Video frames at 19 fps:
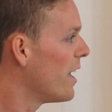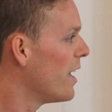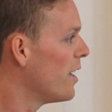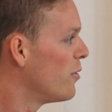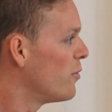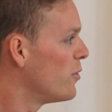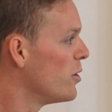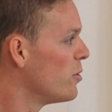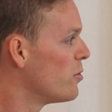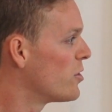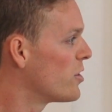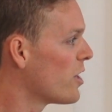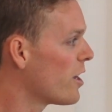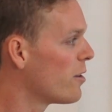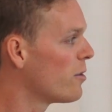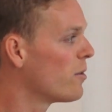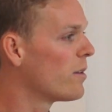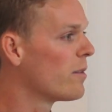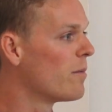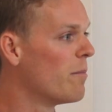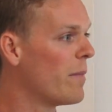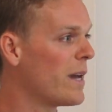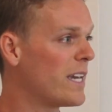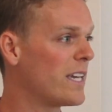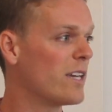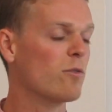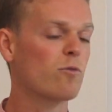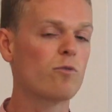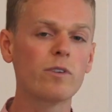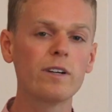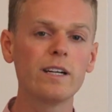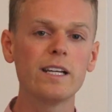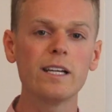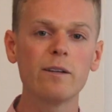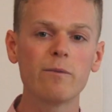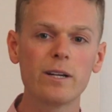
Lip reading: if you don't make it really,